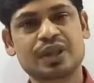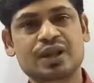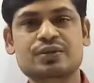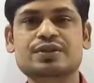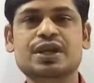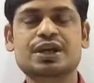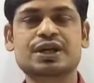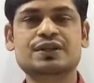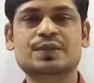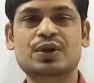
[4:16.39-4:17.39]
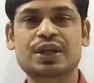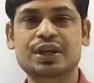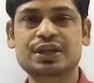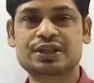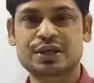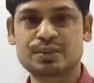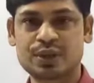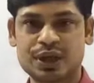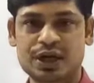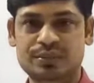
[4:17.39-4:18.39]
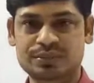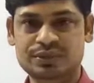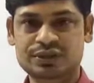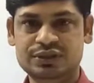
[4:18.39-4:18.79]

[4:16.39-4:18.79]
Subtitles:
gives a corresponding thermogram,